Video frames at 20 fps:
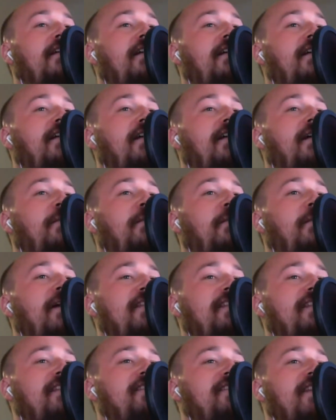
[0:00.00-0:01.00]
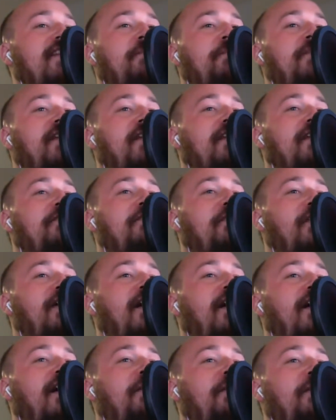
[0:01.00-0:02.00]
I think the same thing
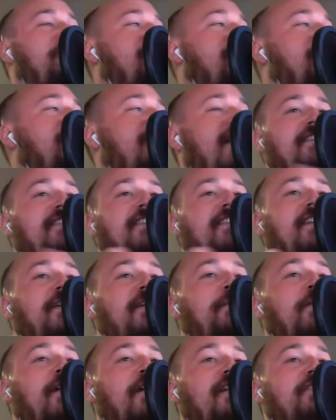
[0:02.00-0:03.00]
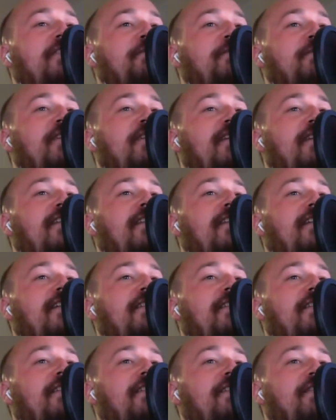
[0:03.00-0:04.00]
for SDM Customs. He did
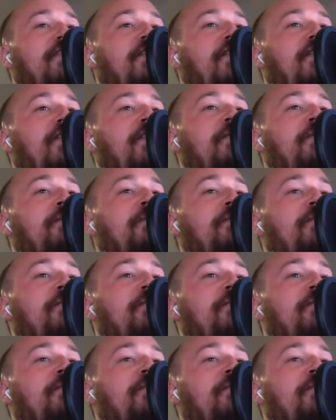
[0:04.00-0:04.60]
the skull